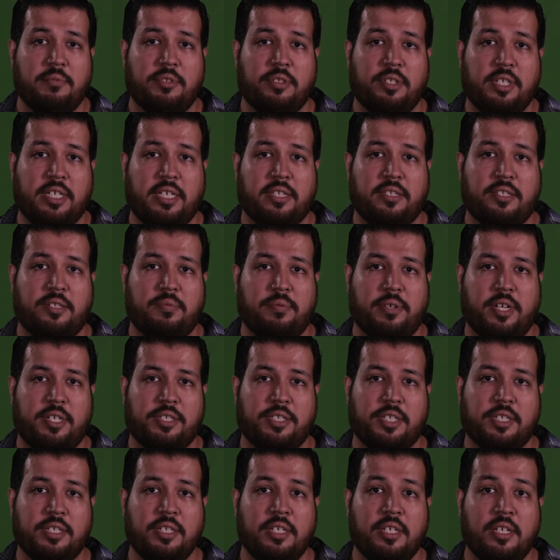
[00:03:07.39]
to look at this
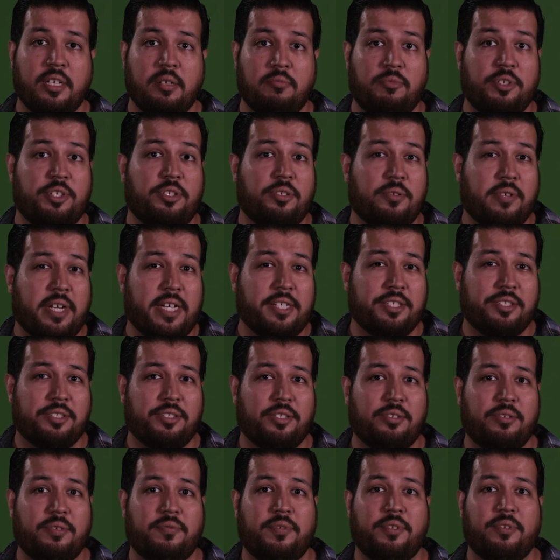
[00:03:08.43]
project. We do ask,
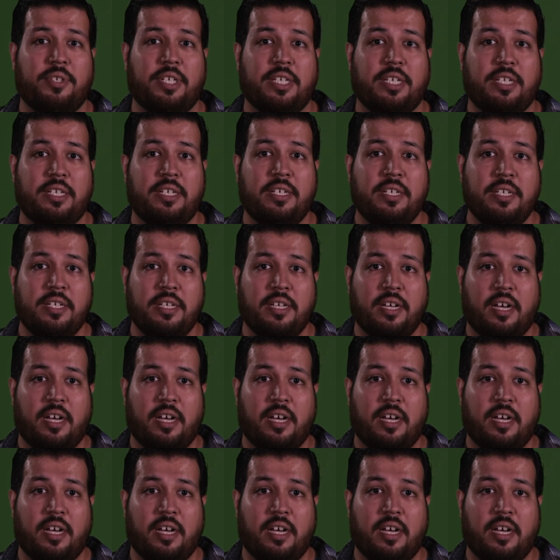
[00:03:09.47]
though, if you can